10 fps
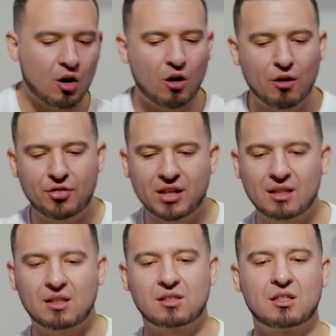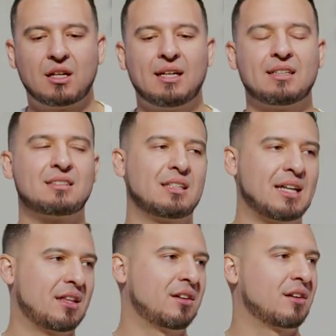all things
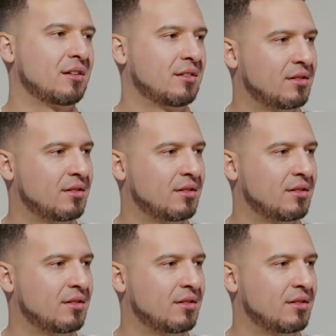together.